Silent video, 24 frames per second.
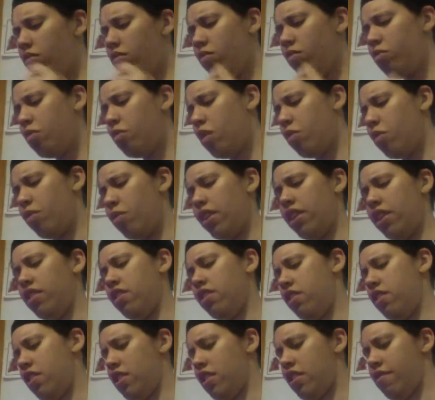what wig
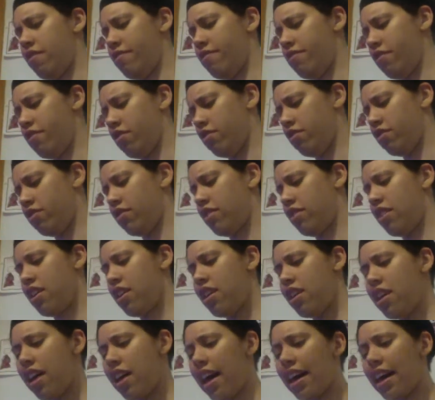did I get first?
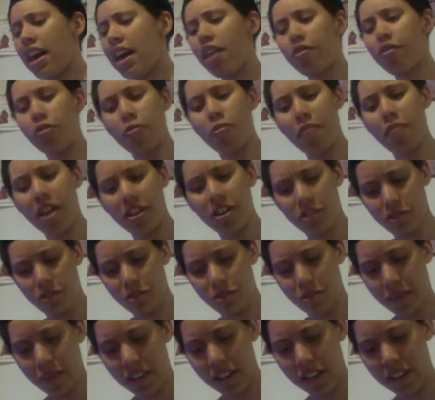I got Romano's
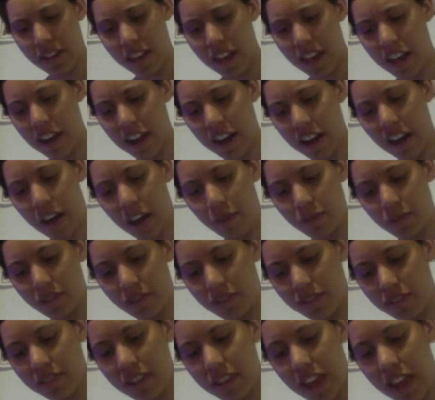wig, and I was
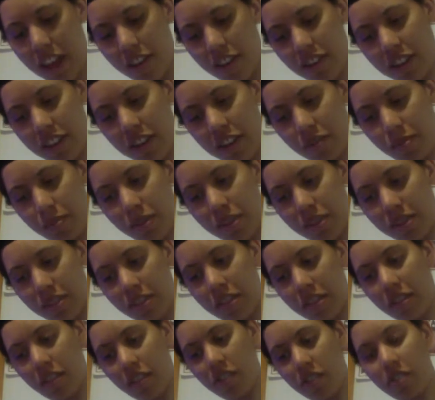scared that it
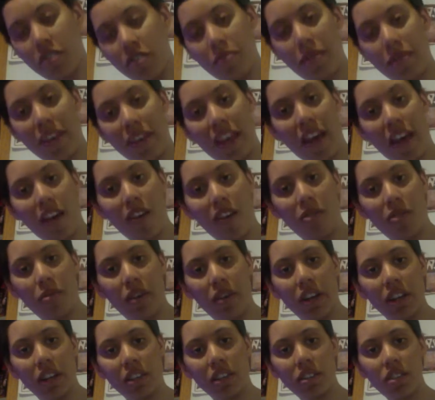wasn't gonna be how it
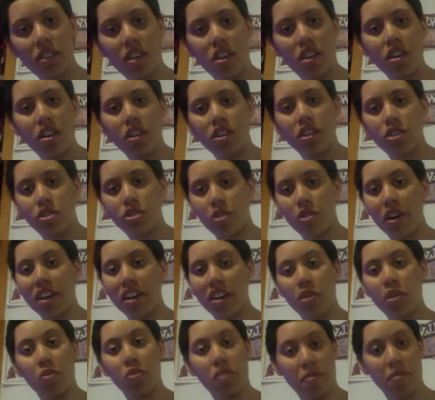was, so I
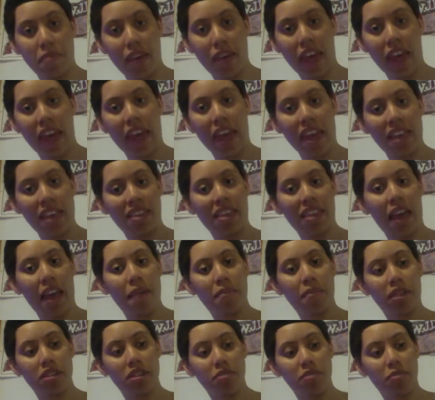didn't want to pay that
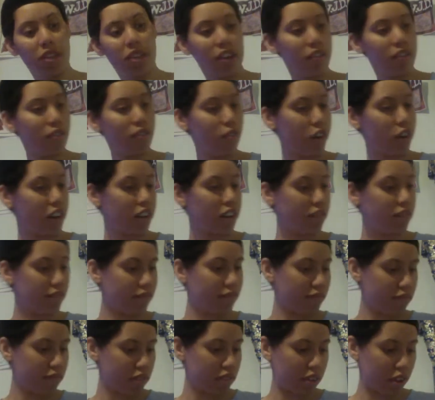much money for it.
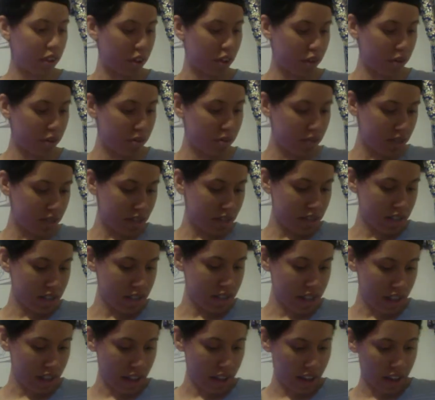So,
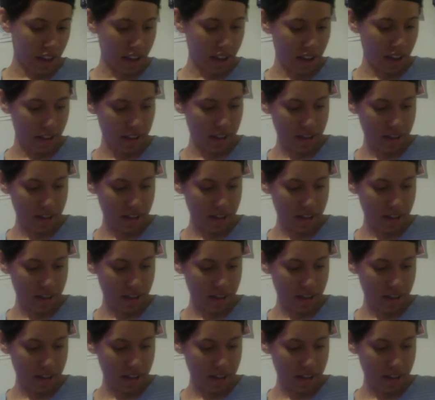uh,